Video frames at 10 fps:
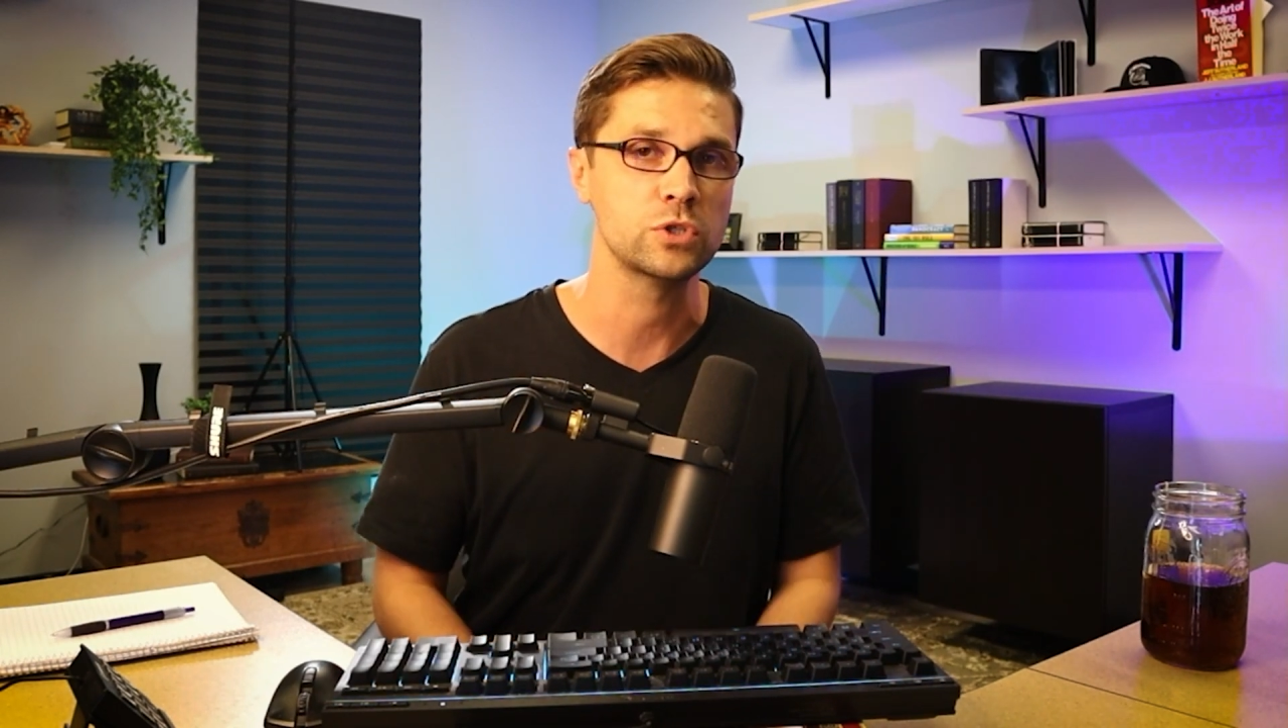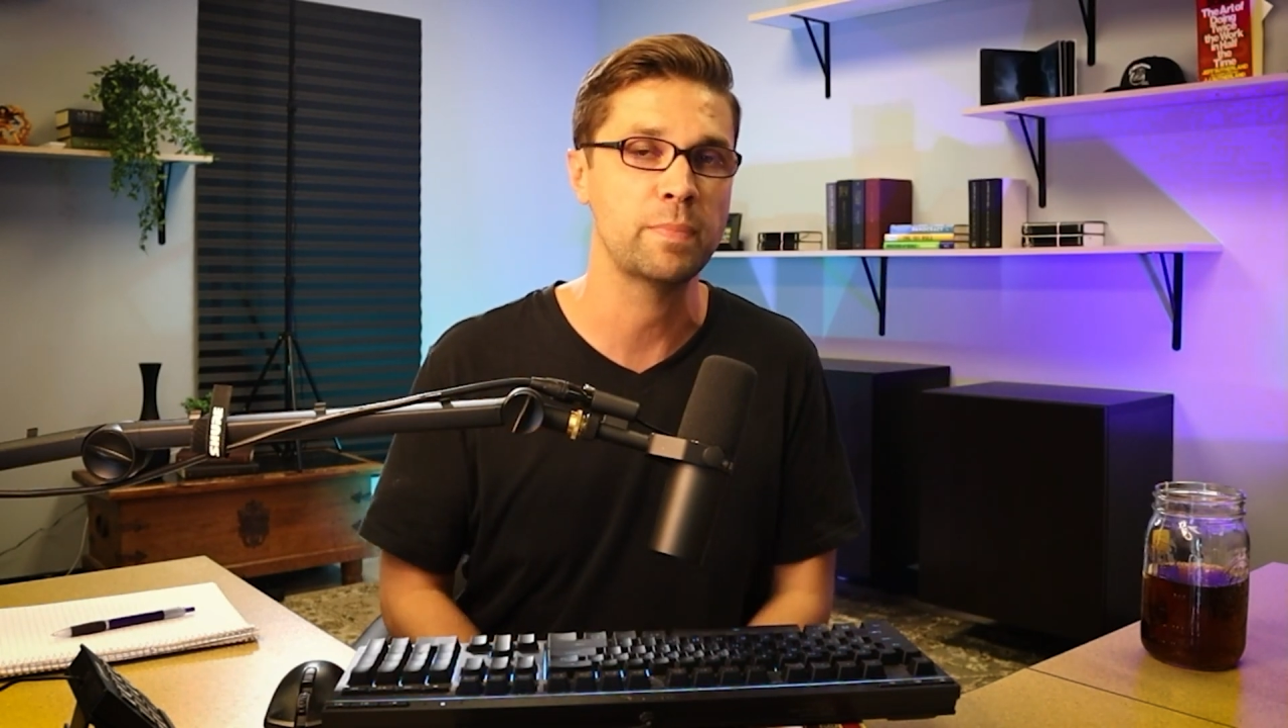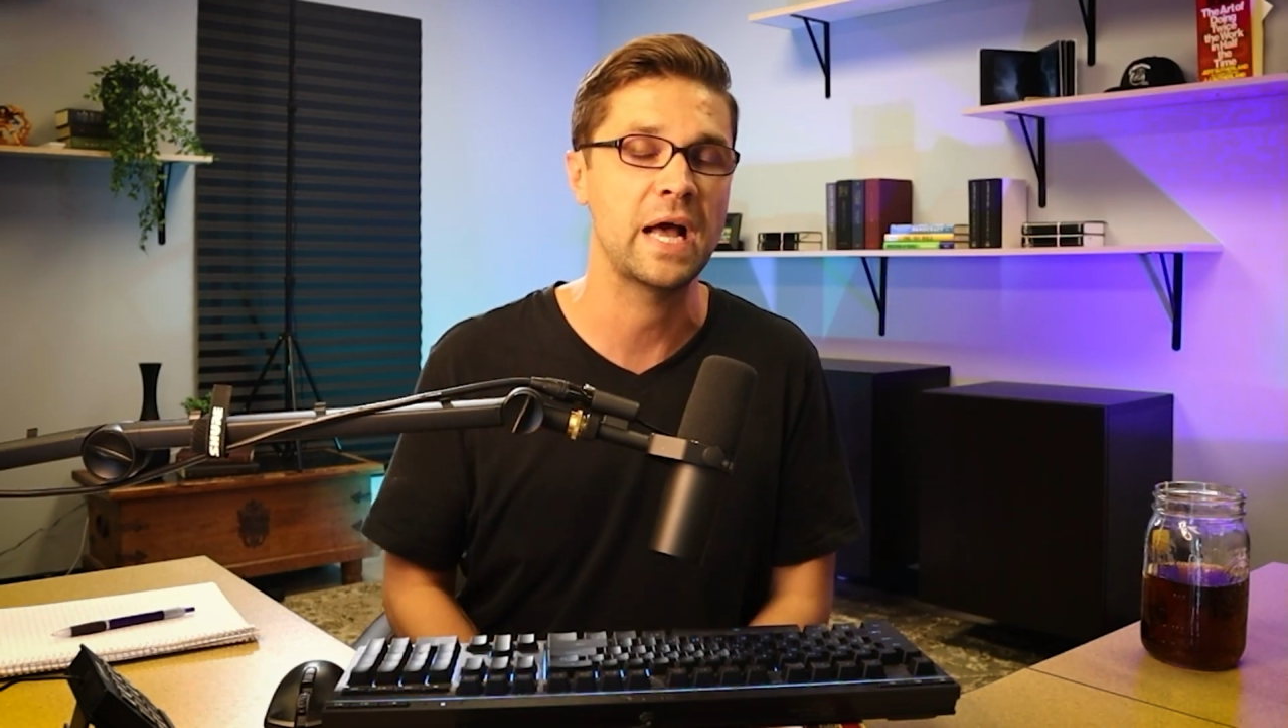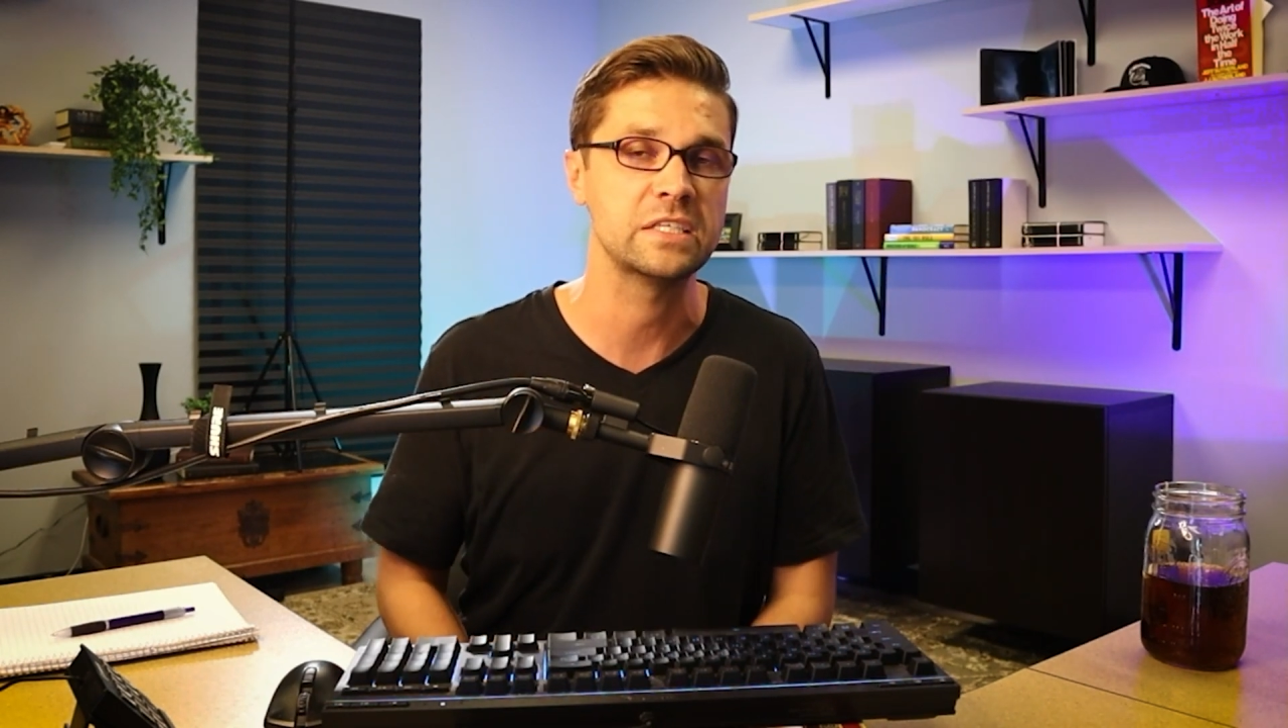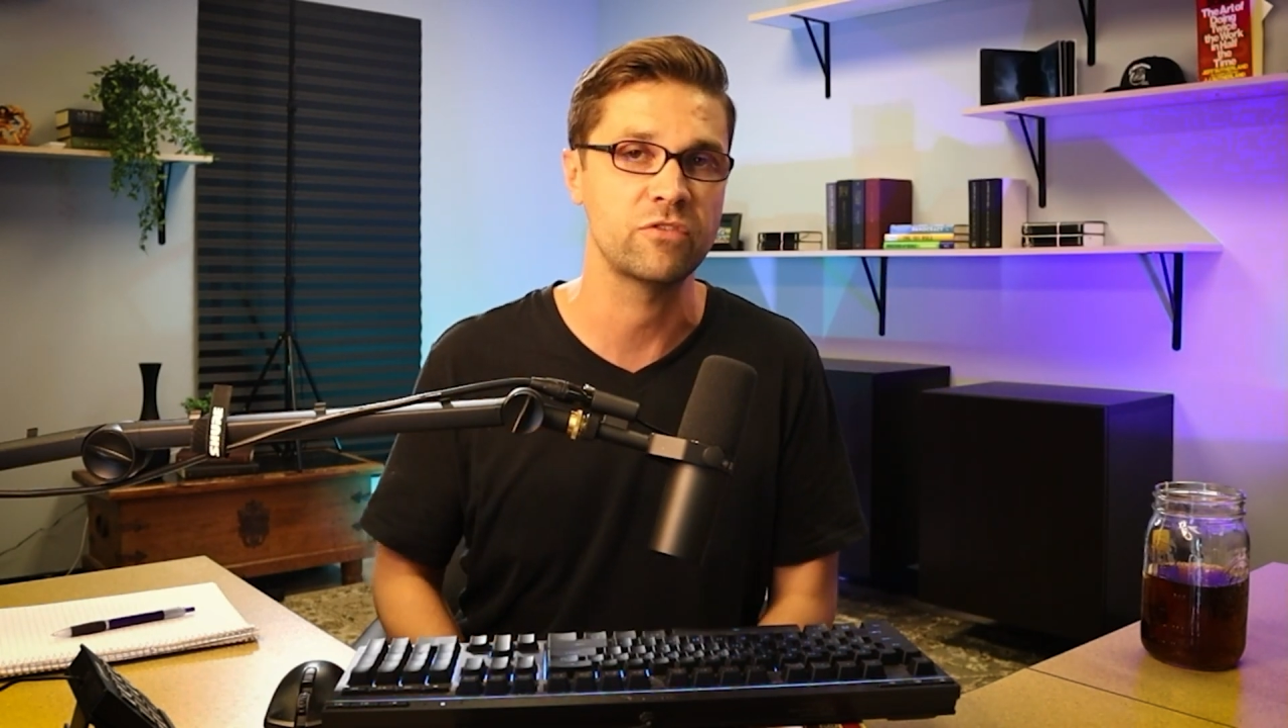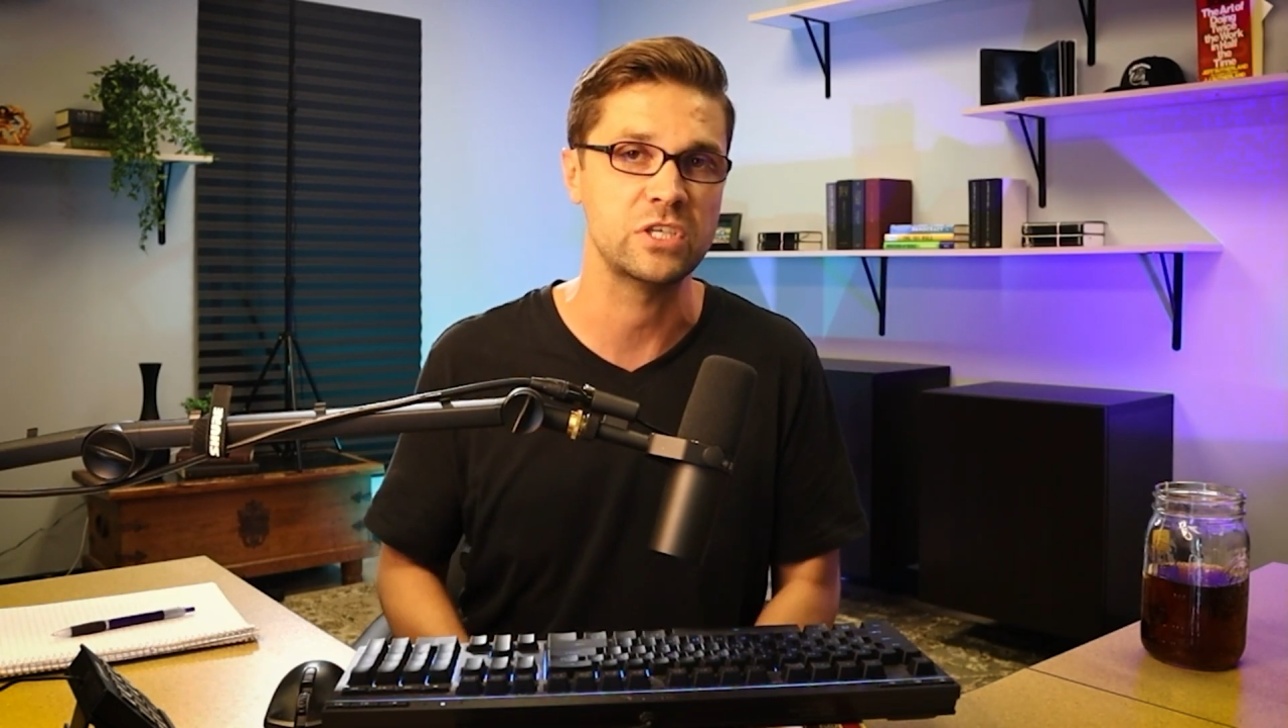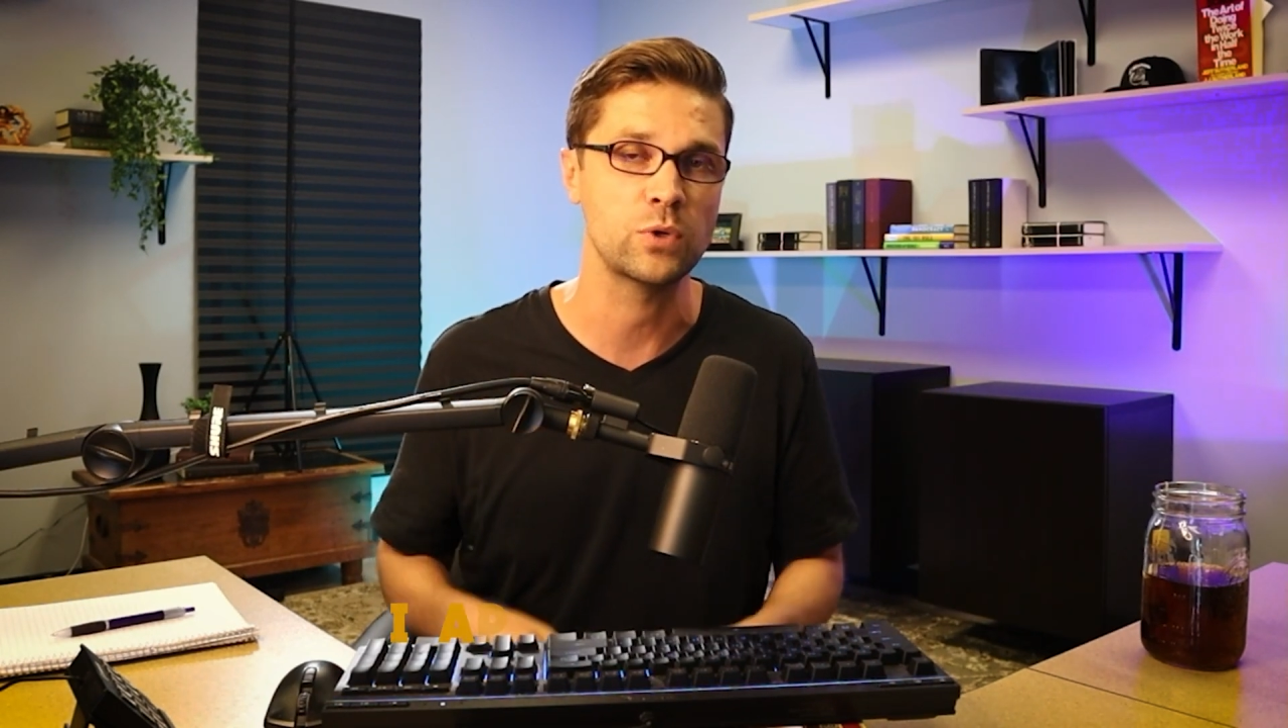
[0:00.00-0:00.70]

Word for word: passively.